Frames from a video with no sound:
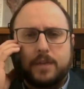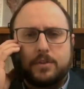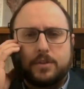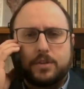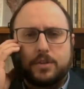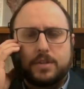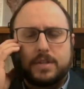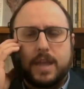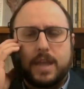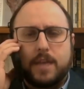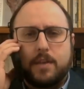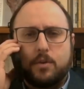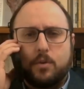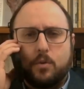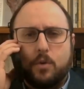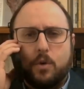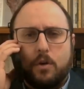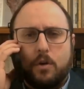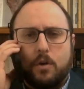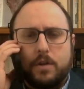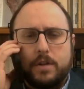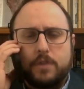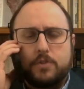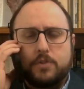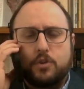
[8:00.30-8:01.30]
I should say, who
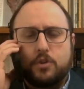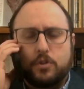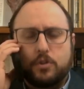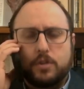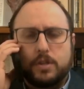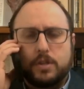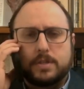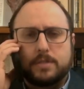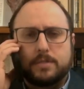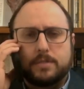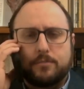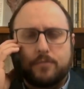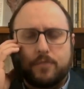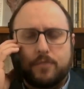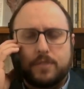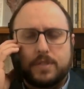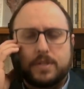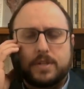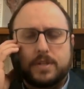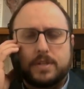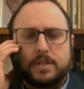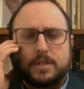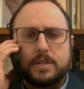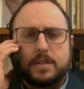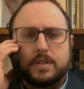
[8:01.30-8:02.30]
are in journalism, for
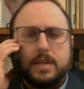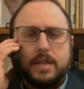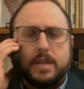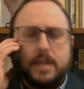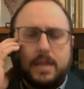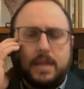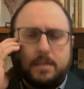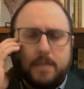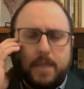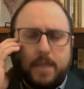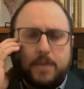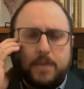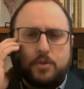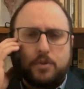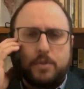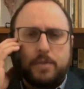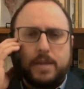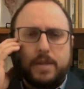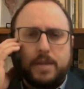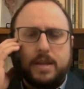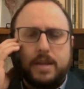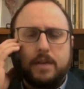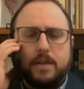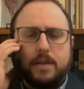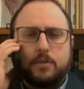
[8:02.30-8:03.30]
instance, mm-hmm. in major
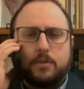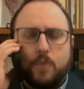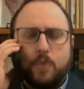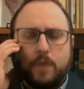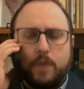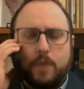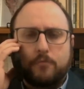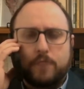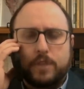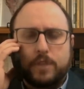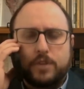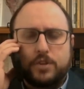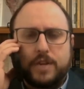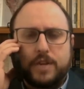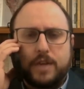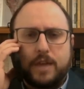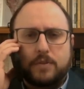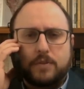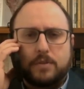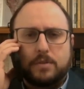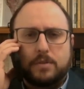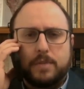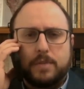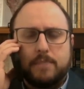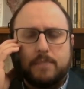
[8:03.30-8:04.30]
media, who have reached
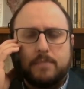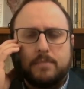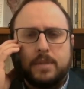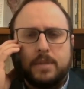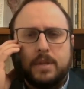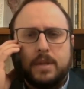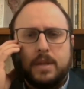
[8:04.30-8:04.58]
out to me.